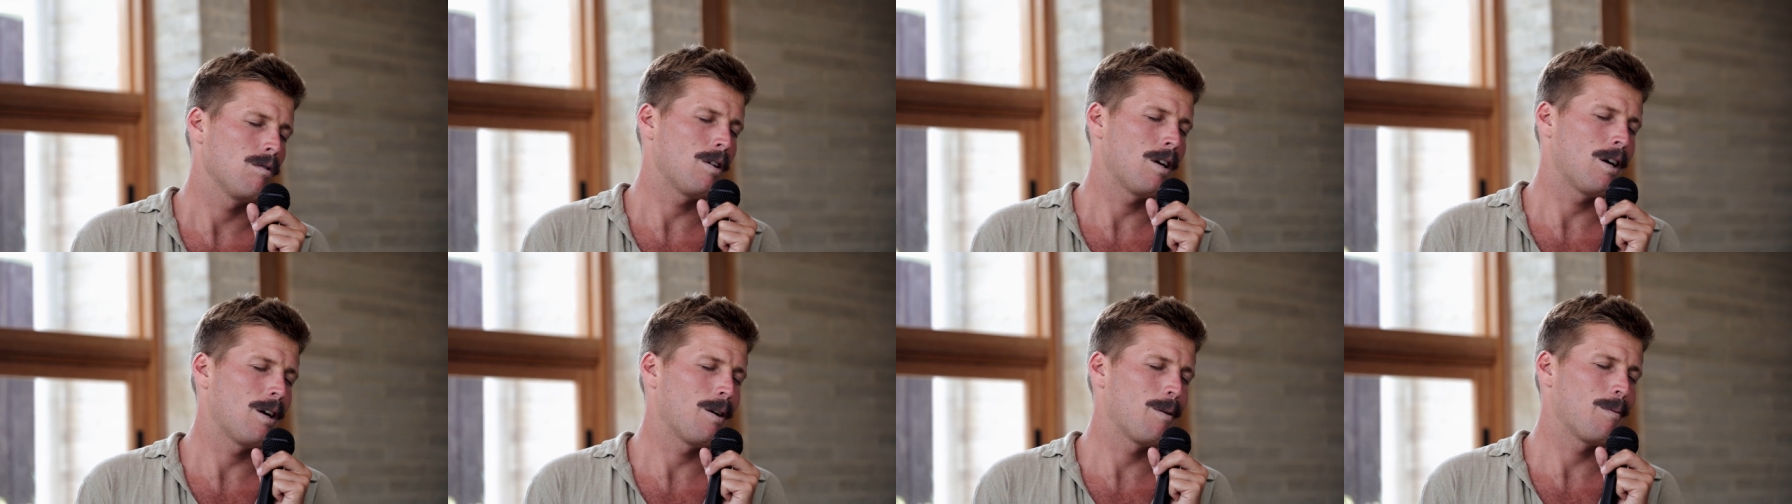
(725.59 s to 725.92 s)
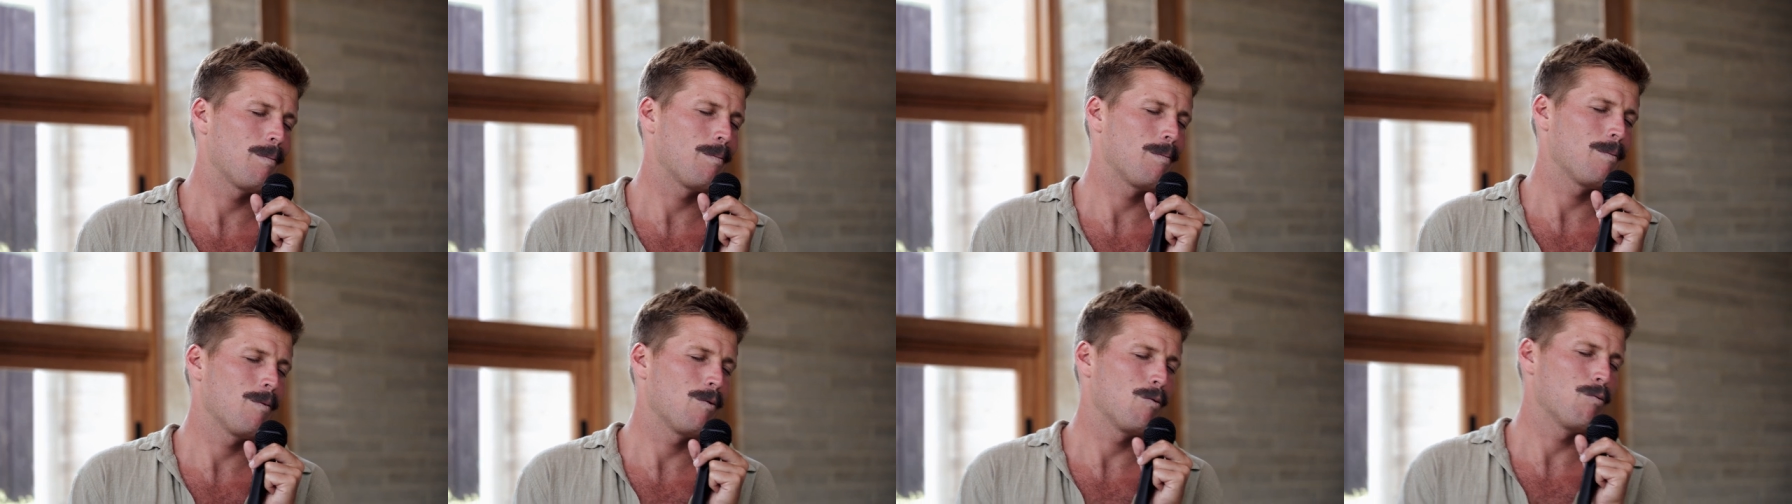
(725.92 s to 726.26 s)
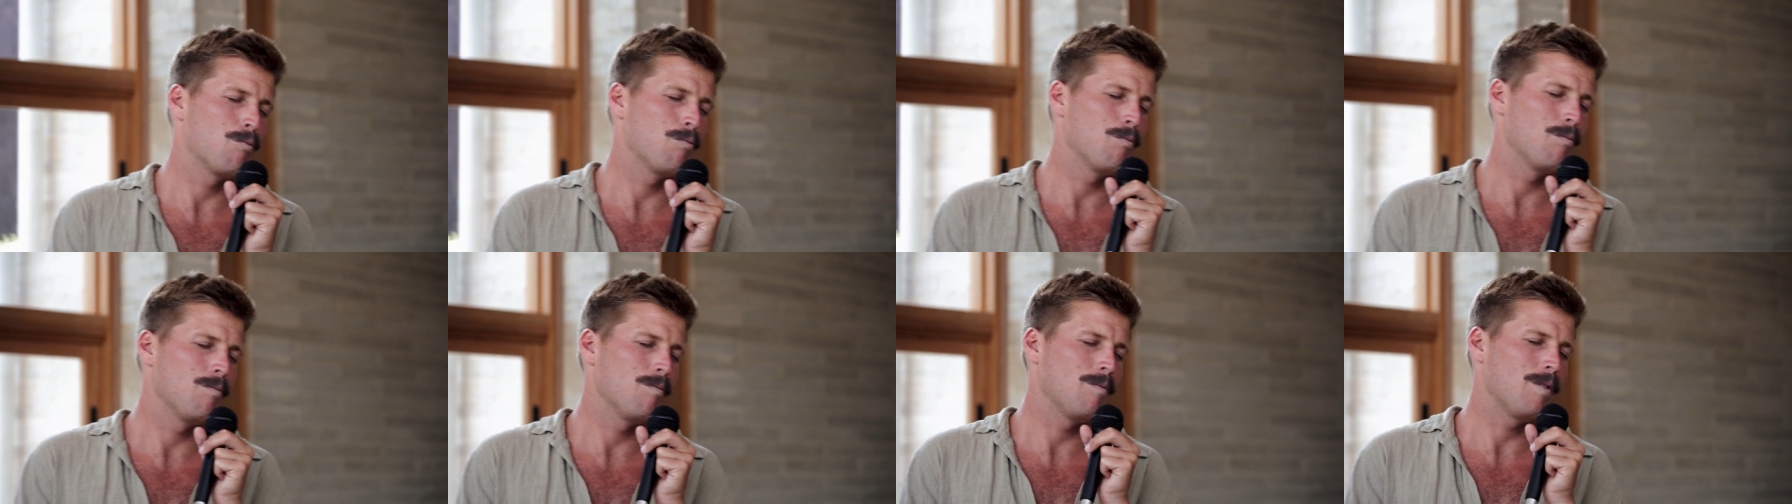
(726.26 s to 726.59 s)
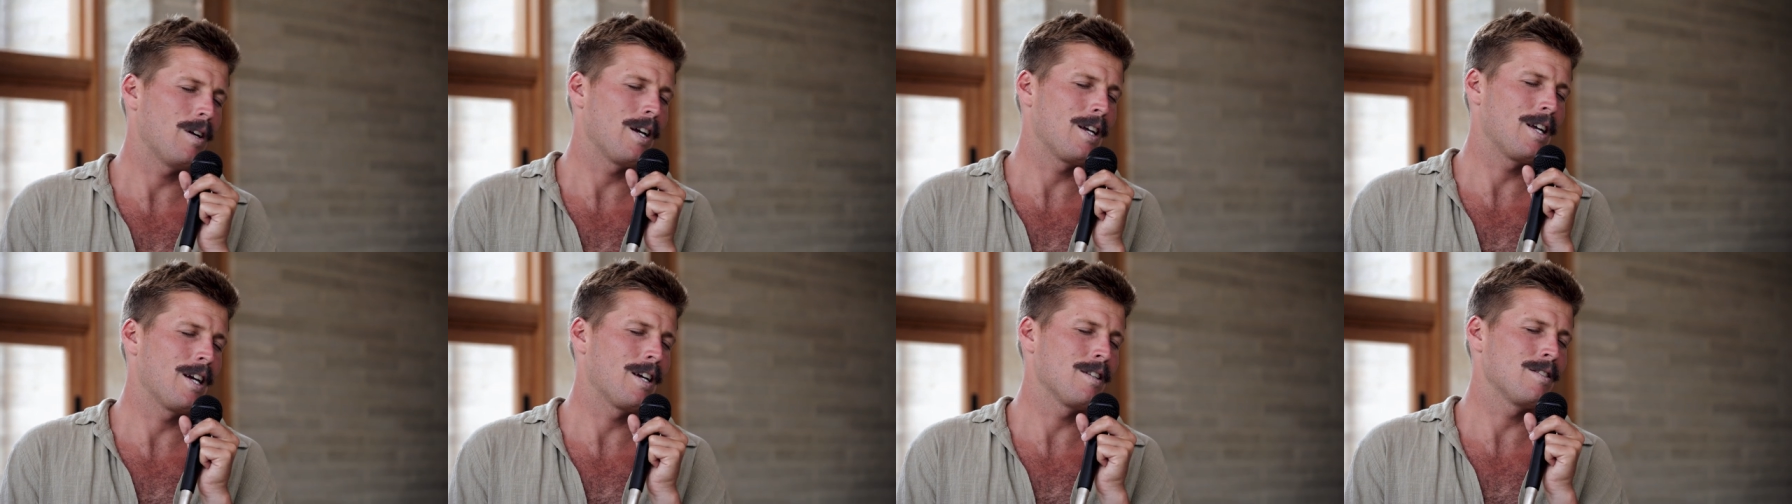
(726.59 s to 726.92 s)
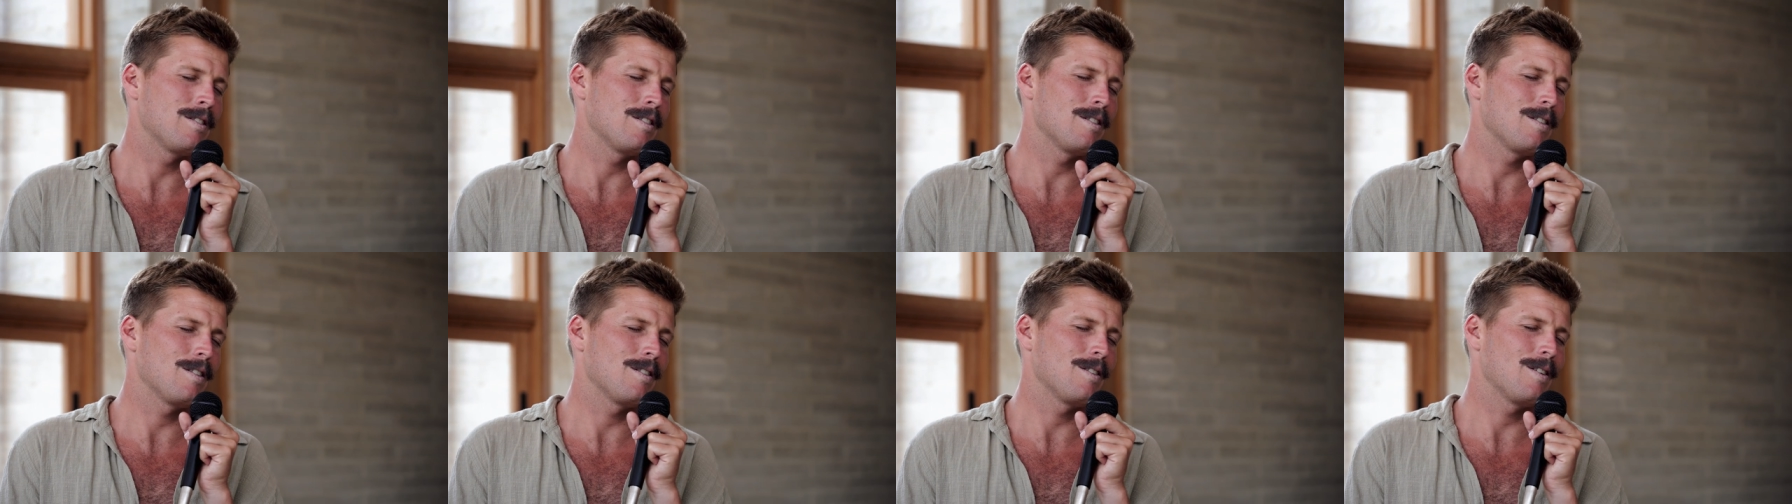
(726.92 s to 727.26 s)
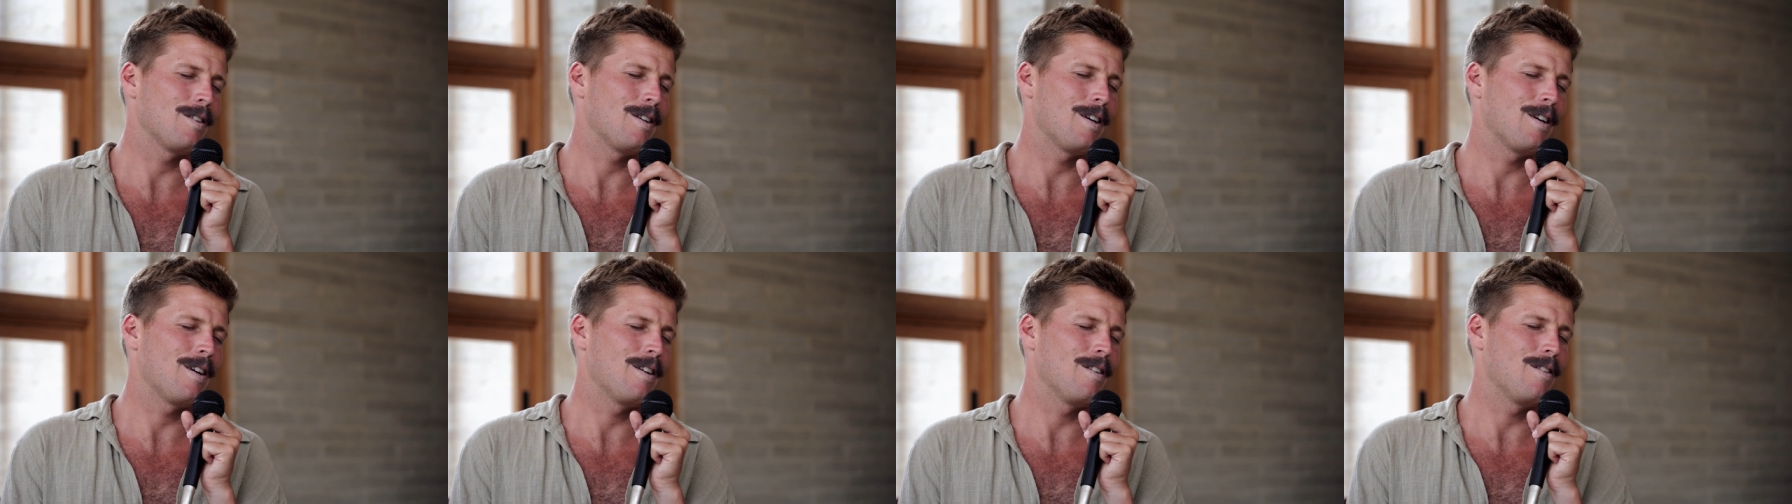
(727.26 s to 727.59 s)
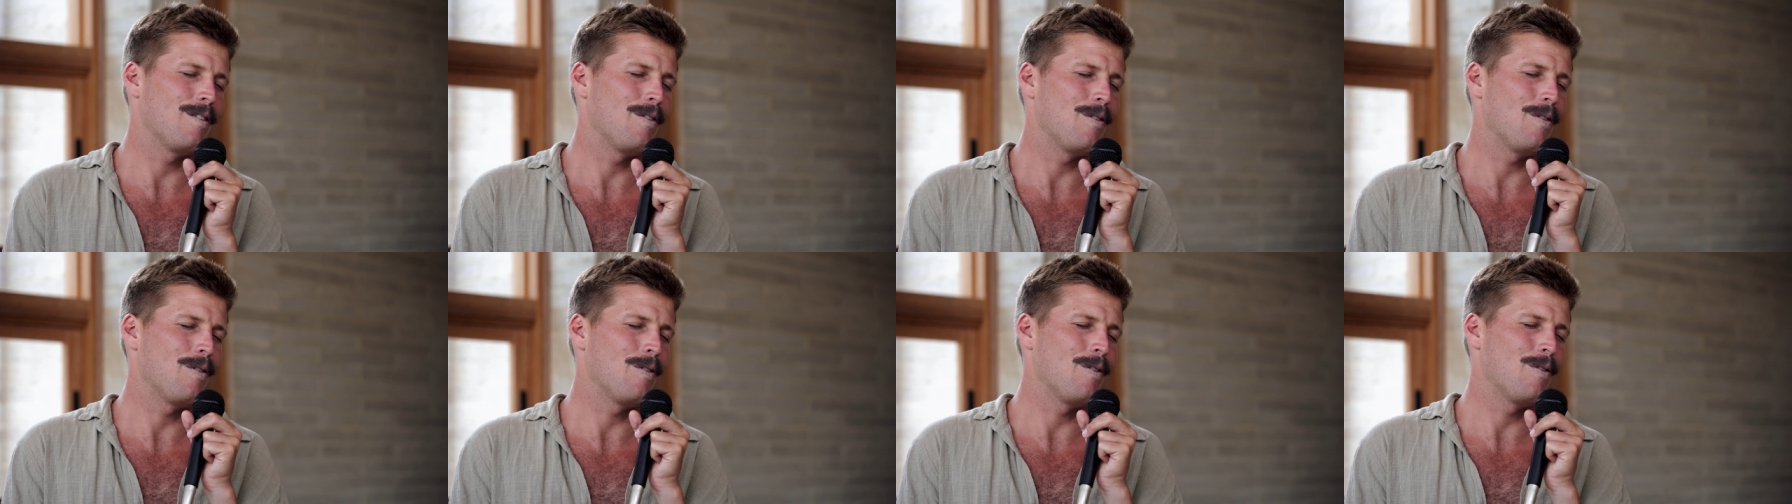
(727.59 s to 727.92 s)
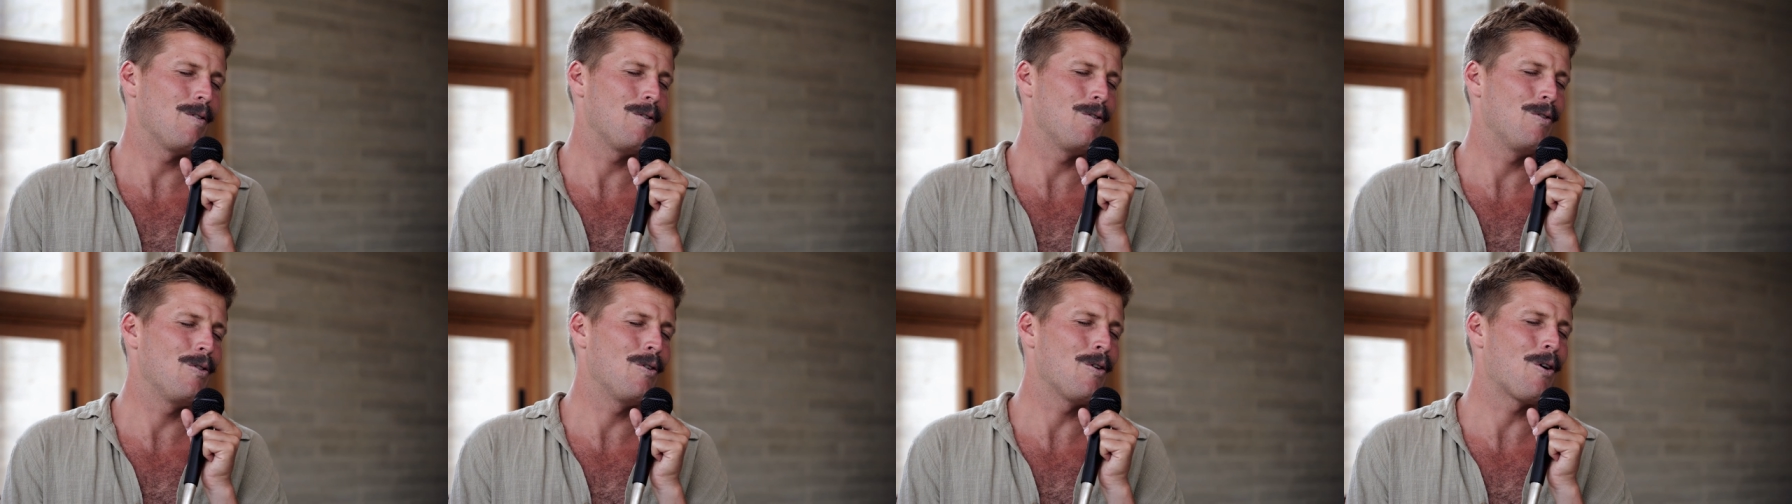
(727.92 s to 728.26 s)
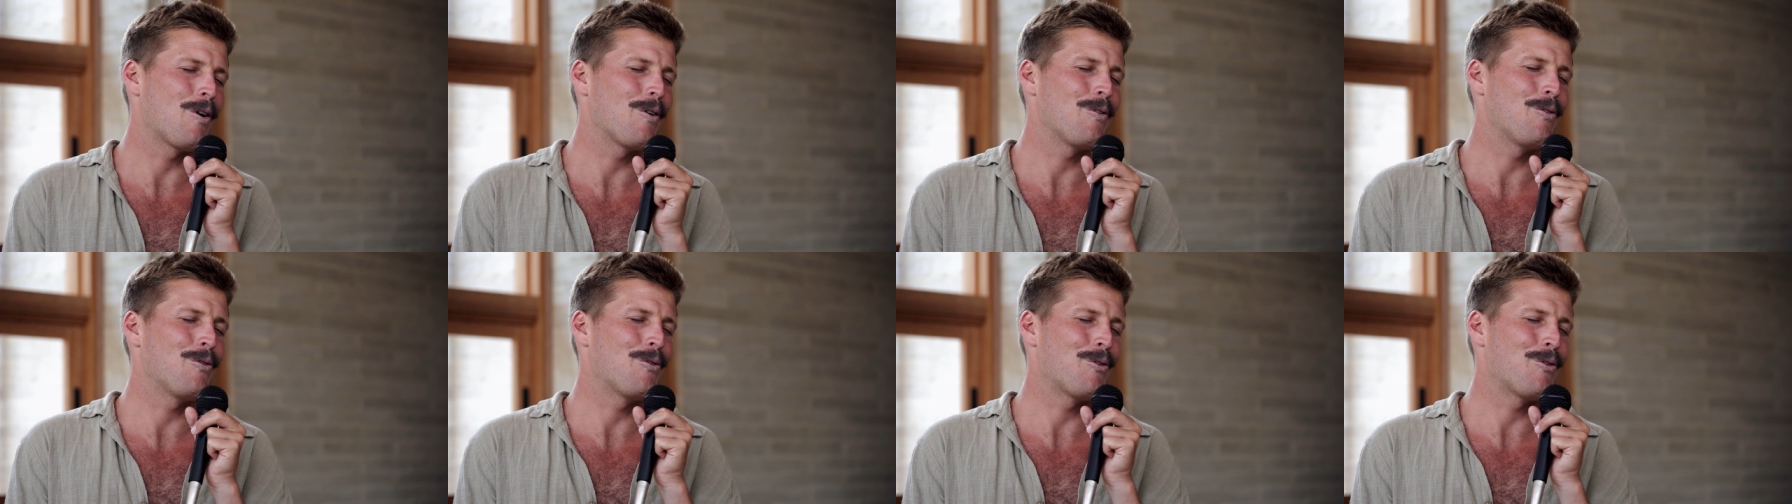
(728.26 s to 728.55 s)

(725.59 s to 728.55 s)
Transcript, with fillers: um, I guess, not